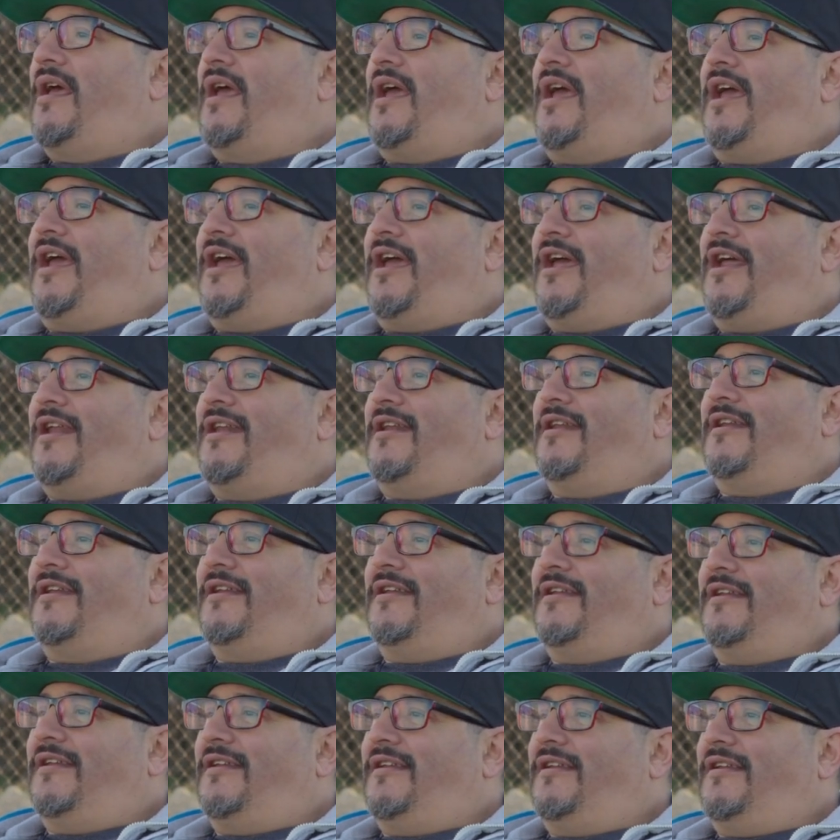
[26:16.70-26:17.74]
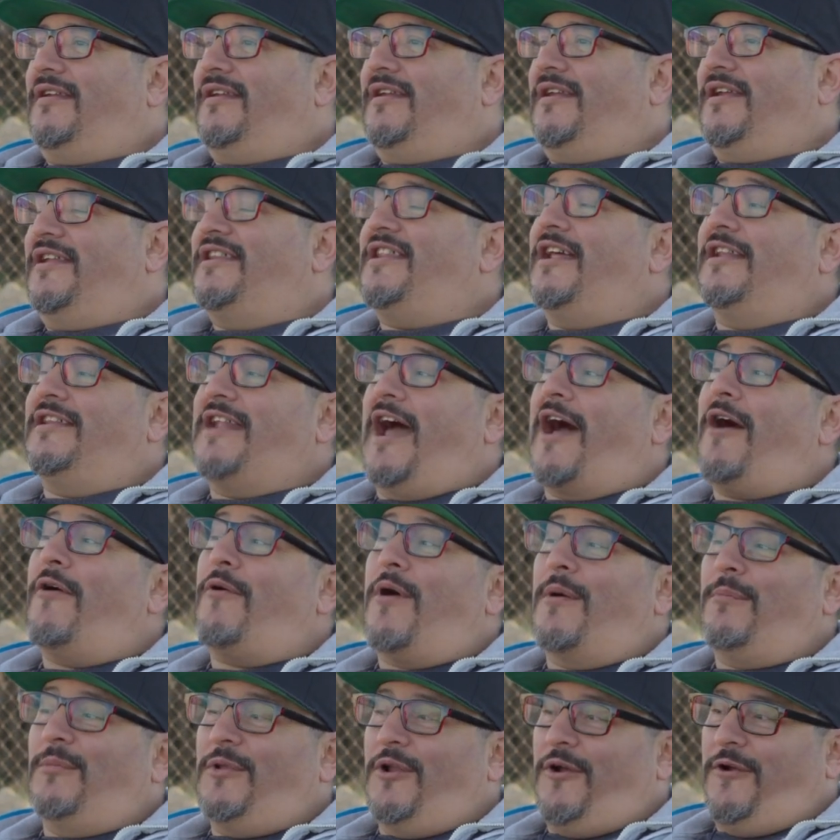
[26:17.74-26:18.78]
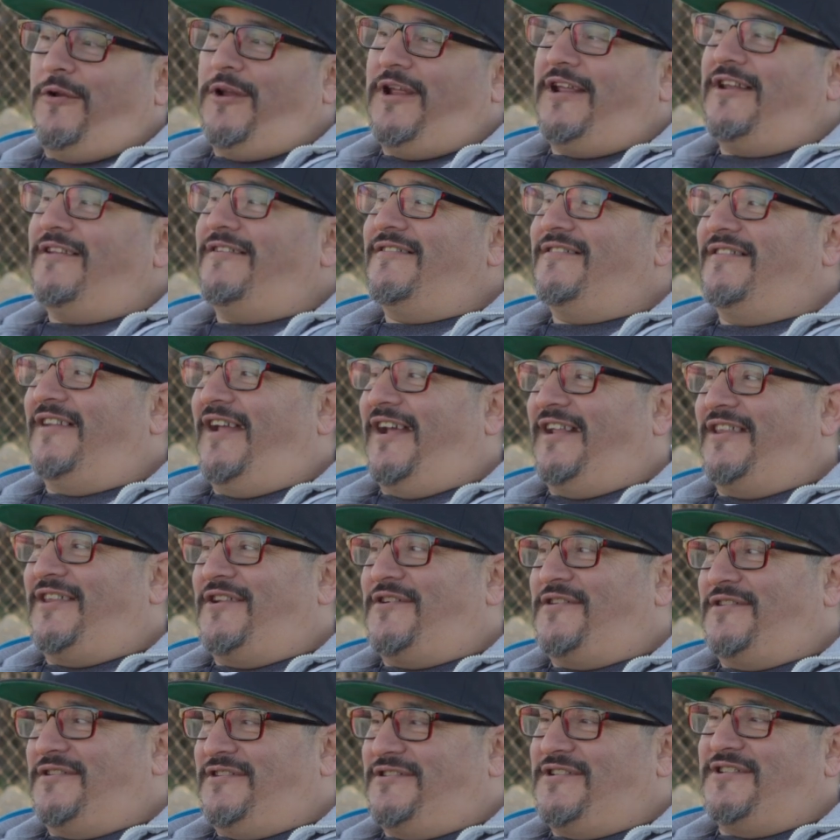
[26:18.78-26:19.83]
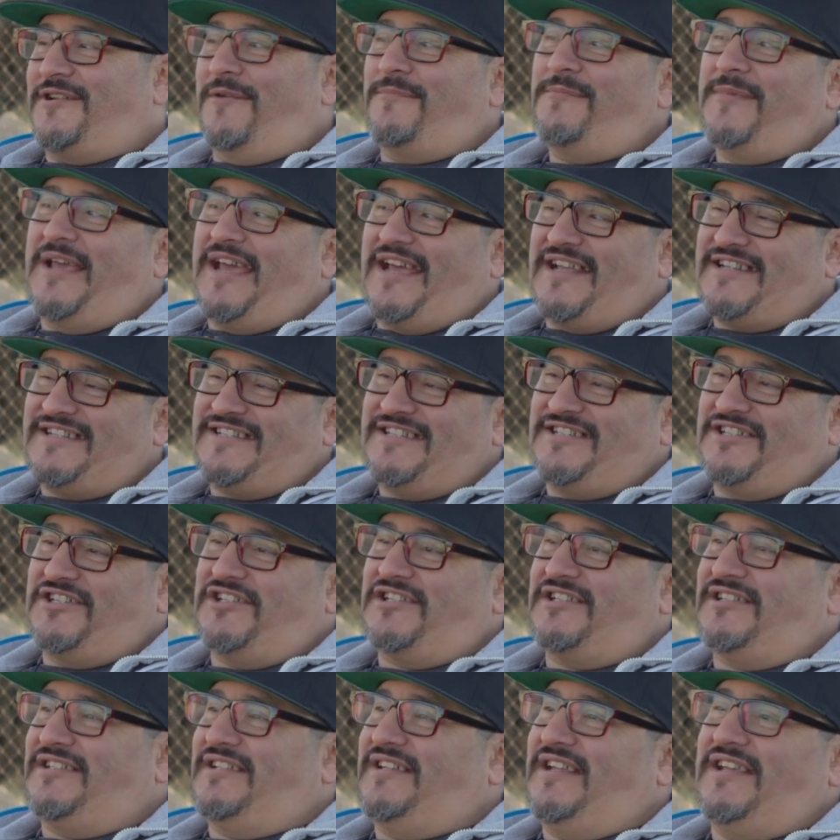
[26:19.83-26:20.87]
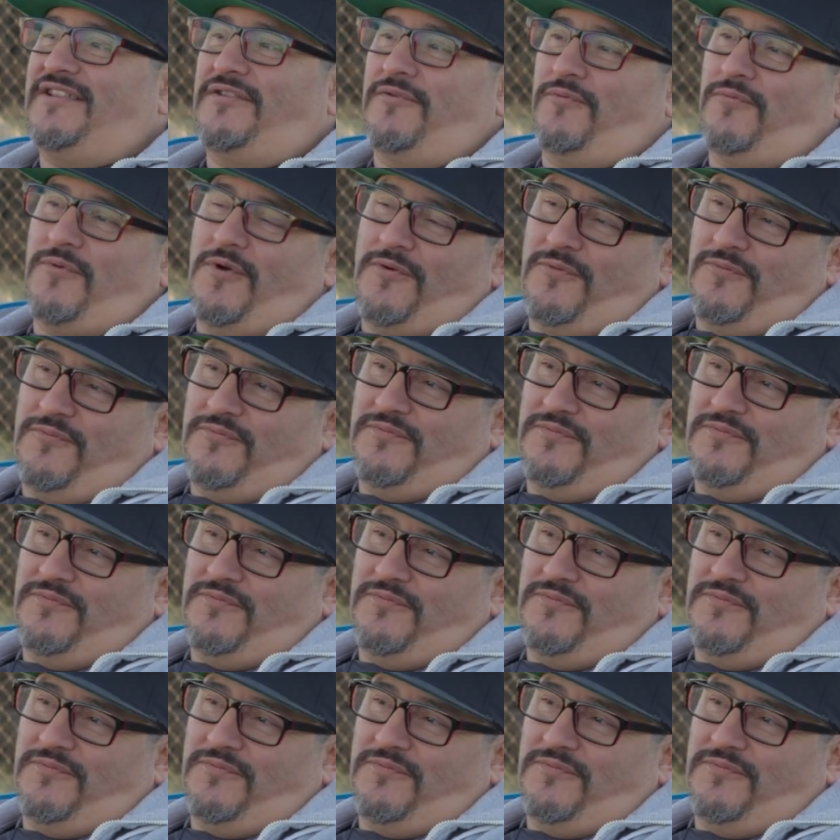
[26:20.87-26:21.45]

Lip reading: And now I'm learning, like, there's some guests just either won't,